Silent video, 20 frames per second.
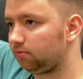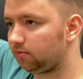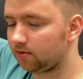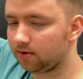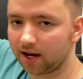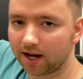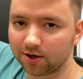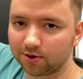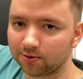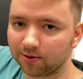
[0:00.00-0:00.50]

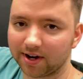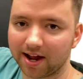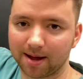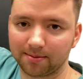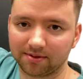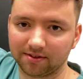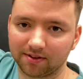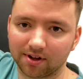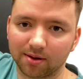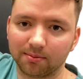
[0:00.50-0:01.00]
Android
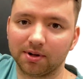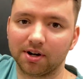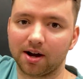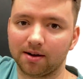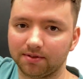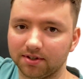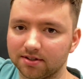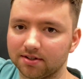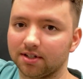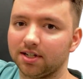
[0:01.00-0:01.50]
app development,
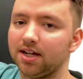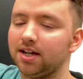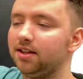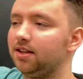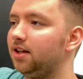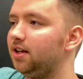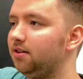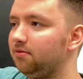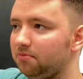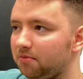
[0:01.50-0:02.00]
obviously. And
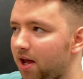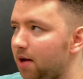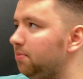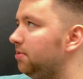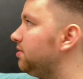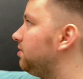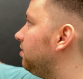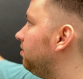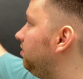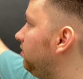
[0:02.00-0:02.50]
then
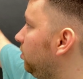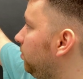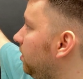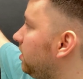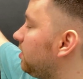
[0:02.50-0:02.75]
episode two, we